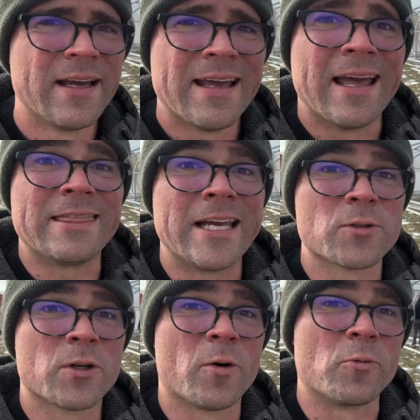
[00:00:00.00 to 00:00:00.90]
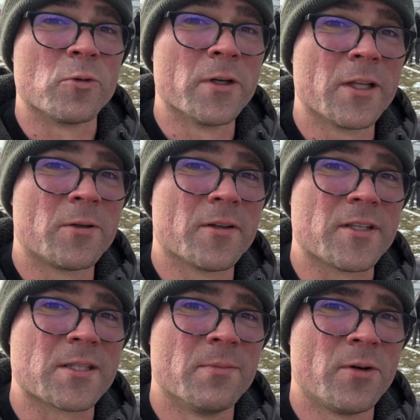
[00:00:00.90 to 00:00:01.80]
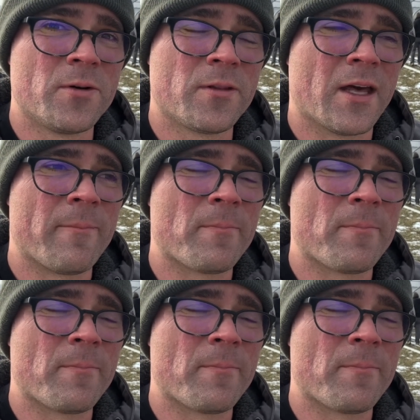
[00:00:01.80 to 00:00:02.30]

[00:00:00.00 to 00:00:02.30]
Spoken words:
And things are going really, really smooth